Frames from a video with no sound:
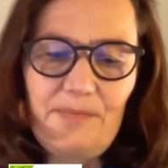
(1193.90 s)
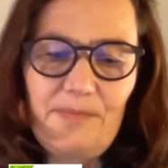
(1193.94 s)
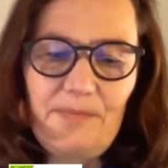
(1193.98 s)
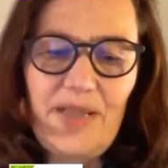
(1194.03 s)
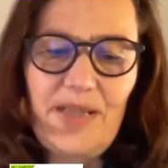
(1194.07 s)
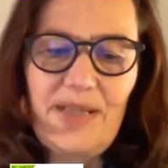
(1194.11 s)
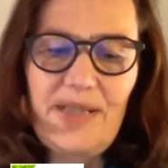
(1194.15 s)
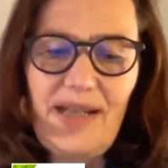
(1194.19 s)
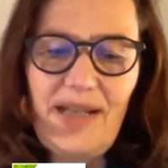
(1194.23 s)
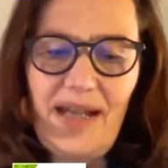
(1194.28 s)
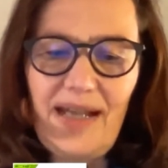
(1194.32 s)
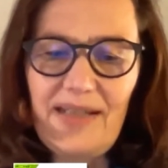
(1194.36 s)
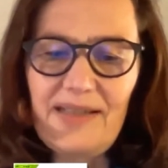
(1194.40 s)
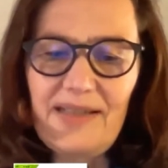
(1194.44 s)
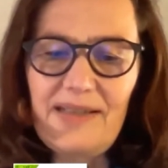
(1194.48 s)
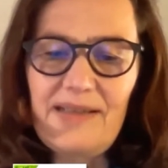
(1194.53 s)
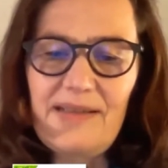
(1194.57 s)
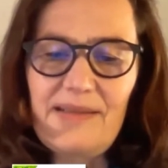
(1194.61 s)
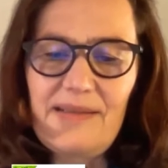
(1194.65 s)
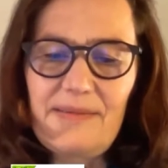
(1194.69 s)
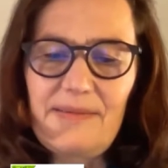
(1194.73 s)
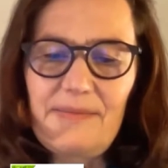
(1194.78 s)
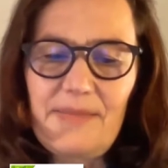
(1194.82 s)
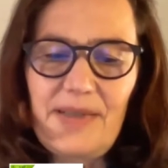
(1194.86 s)
be
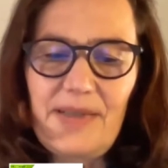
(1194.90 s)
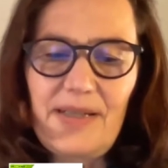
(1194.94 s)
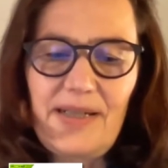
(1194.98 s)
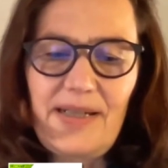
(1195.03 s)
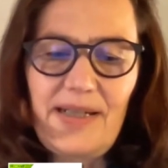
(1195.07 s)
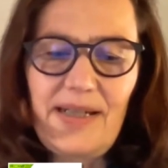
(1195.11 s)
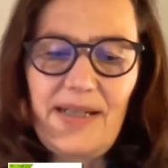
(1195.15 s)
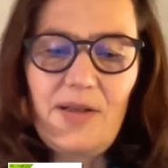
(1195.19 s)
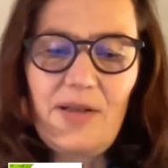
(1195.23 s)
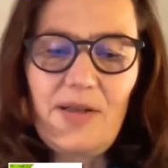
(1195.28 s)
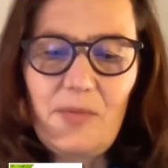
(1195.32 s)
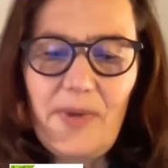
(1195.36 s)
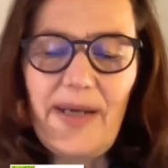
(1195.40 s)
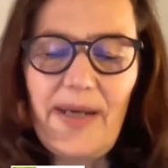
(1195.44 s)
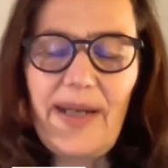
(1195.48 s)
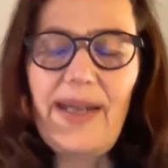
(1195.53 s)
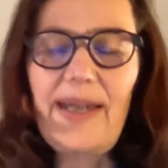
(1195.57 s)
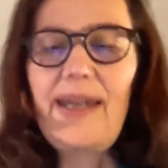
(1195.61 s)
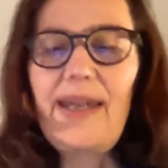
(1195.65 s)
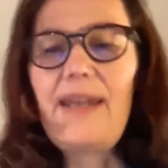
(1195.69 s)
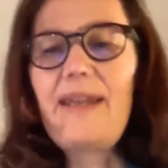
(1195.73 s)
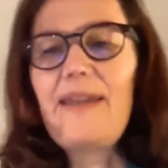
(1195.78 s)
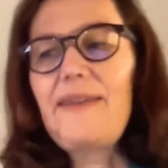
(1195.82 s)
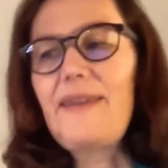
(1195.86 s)
done in a
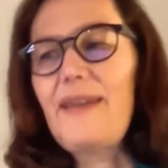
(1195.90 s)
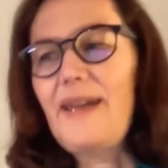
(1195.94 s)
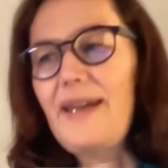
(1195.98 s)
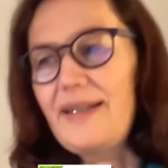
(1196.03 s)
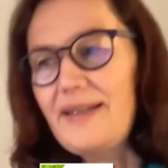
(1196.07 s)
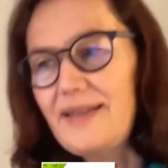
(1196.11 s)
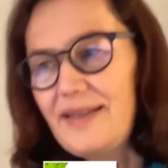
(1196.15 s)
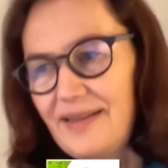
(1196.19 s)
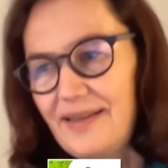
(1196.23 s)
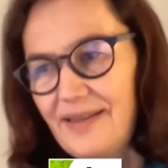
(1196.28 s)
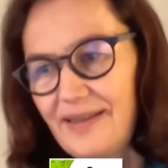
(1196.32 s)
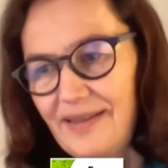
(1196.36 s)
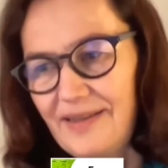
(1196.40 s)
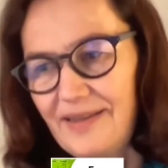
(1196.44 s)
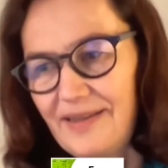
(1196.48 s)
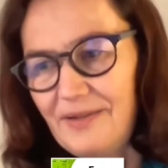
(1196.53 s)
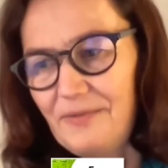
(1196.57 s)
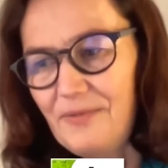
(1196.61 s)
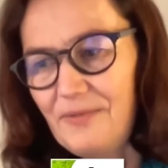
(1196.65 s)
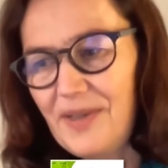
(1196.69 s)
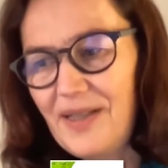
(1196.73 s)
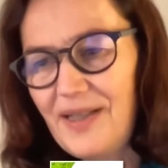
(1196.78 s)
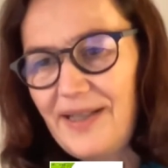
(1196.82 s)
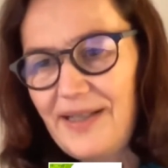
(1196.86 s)
way that it
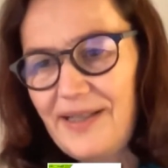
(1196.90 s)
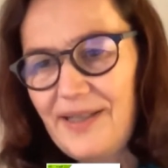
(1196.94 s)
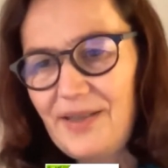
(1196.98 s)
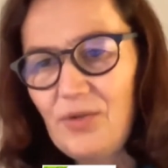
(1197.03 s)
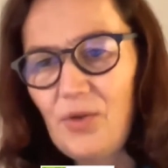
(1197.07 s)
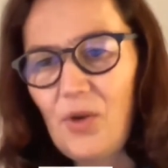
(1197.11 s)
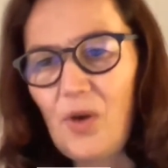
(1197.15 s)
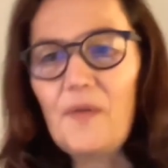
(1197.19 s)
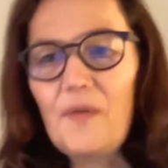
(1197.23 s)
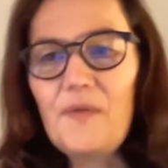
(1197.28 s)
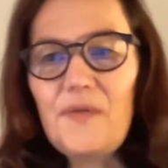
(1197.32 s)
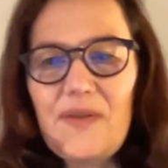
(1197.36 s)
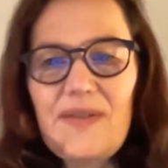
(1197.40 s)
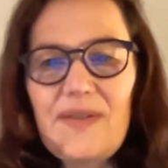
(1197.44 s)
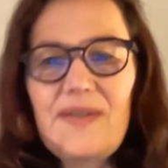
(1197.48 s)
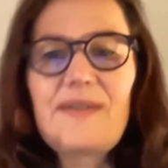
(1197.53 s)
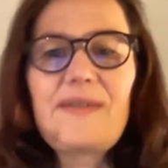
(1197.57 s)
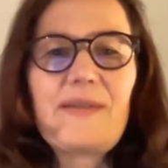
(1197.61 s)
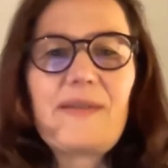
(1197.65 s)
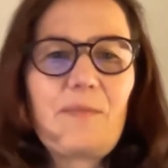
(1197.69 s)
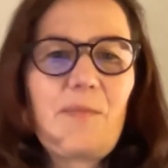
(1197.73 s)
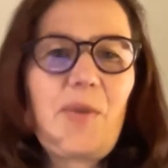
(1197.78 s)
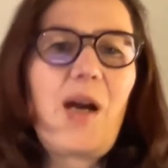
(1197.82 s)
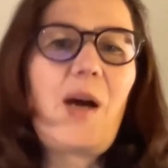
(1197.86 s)
really serves
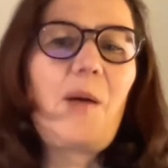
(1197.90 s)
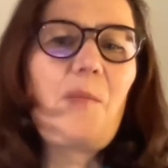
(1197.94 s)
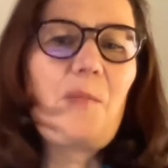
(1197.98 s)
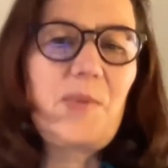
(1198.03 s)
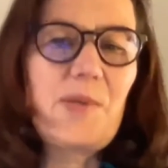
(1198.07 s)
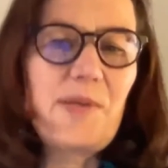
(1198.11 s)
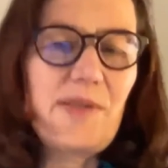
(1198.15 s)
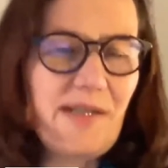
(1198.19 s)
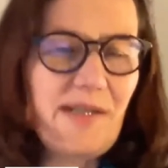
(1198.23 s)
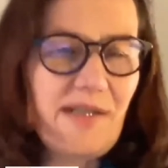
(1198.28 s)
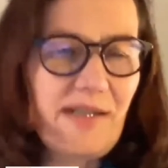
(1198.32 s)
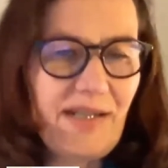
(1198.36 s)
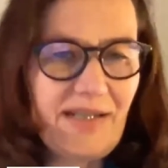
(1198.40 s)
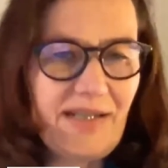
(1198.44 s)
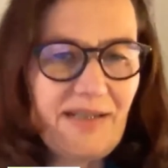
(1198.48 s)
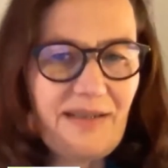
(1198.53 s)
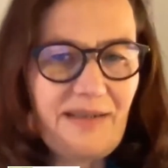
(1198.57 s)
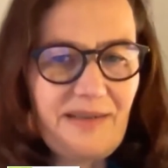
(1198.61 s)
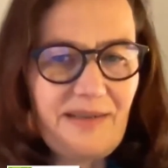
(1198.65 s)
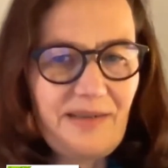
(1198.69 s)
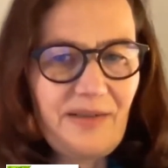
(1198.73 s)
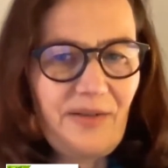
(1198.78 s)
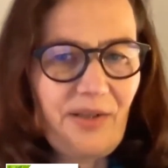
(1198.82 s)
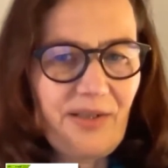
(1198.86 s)
the public,
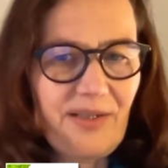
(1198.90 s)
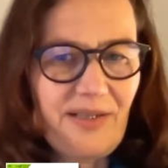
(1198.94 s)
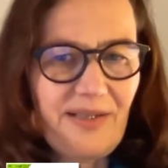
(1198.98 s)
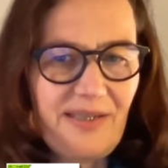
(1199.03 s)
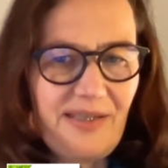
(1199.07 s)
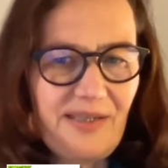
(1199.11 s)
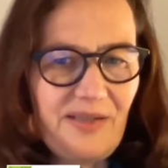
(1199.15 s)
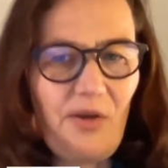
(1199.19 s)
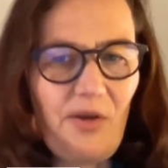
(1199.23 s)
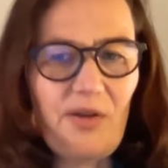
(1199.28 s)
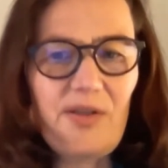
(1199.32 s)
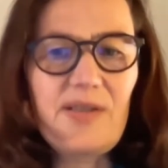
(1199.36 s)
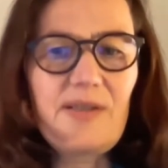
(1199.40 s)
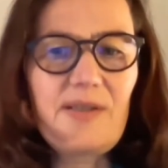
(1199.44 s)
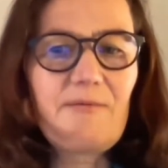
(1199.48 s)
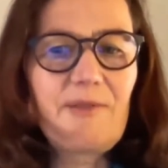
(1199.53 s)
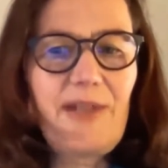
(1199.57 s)
and it's not